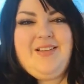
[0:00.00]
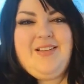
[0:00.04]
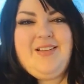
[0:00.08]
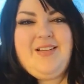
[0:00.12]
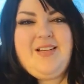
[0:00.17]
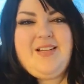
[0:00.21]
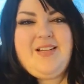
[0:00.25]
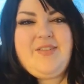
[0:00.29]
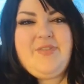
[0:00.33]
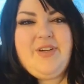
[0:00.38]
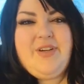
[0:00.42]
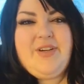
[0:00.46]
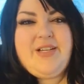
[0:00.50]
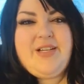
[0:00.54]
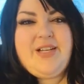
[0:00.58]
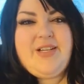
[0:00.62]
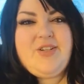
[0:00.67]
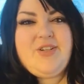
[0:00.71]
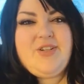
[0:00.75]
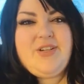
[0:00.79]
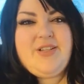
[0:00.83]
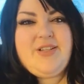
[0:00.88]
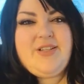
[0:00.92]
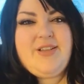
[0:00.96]
is very
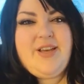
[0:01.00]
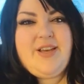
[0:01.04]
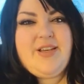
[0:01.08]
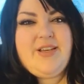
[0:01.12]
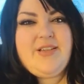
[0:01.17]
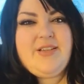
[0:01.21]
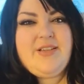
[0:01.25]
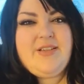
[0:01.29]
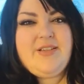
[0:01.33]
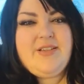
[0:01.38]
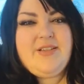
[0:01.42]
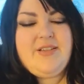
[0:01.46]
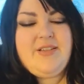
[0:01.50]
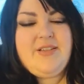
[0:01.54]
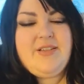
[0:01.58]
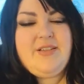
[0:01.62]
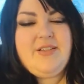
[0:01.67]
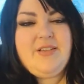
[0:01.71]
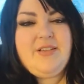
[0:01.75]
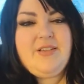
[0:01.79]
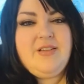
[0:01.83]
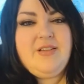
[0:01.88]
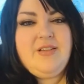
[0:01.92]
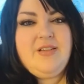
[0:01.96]
dangerous, yes.
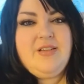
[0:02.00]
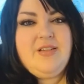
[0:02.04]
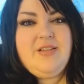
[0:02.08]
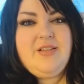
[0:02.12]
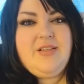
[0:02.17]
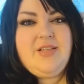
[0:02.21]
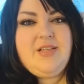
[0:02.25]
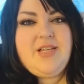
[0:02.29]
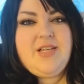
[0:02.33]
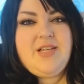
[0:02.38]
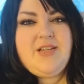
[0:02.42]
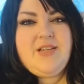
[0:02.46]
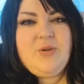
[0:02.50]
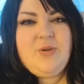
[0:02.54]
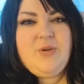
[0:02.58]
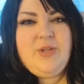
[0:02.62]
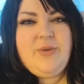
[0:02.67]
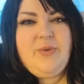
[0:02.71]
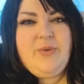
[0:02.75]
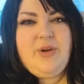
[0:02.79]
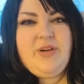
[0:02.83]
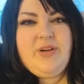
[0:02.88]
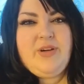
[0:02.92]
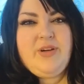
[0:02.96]
He needs holy
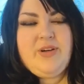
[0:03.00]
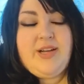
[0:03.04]
water.